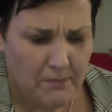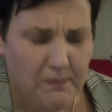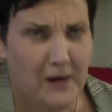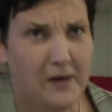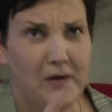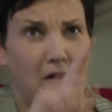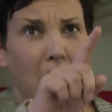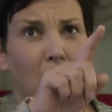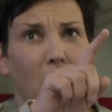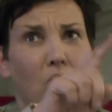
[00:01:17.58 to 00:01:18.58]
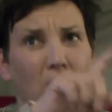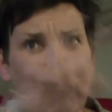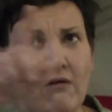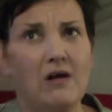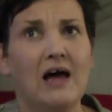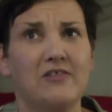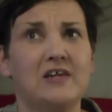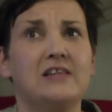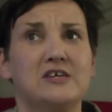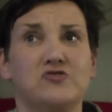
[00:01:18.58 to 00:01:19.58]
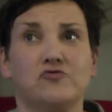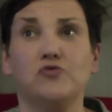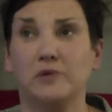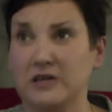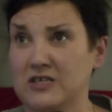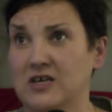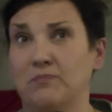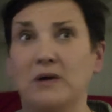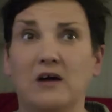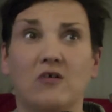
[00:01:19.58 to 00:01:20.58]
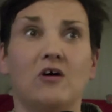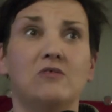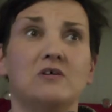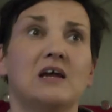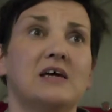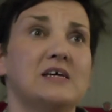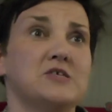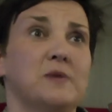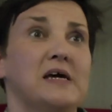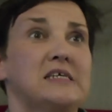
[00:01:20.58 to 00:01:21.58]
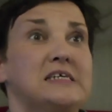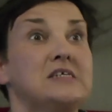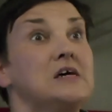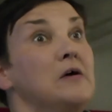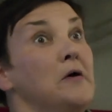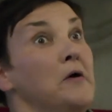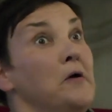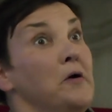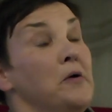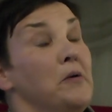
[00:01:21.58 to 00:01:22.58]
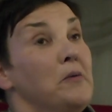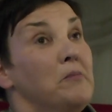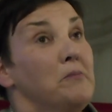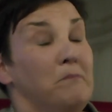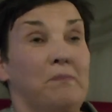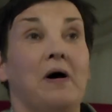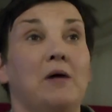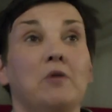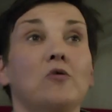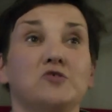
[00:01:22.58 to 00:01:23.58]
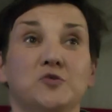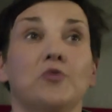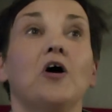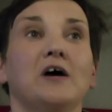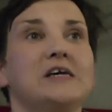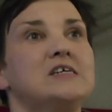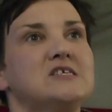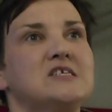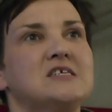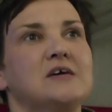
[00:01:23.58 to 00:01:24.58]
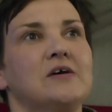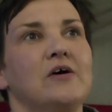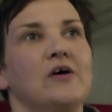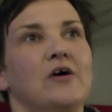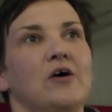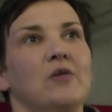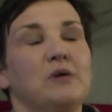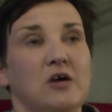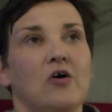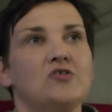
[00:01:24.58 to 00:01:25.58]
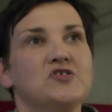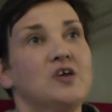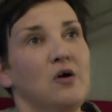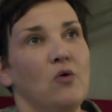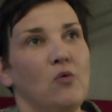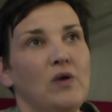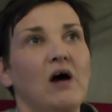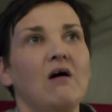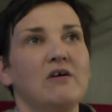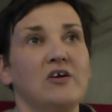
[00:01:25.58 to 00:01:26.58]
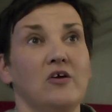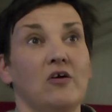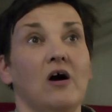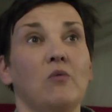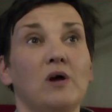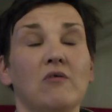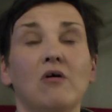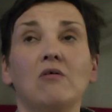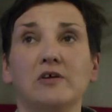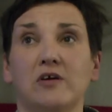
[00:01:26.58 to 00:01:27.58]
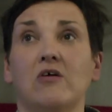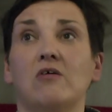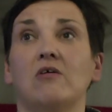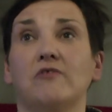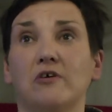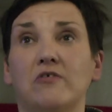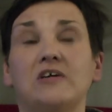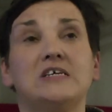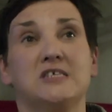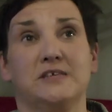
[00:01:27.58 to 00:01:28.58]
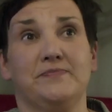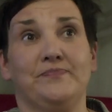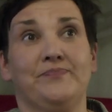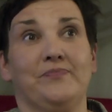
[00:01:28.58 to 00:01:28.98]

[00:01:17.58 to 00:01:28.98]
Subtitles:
But we're all gathered in this room, and it's a bigger crowd than I expected. But I'm not surprised, because we are here and we are all here for a reason.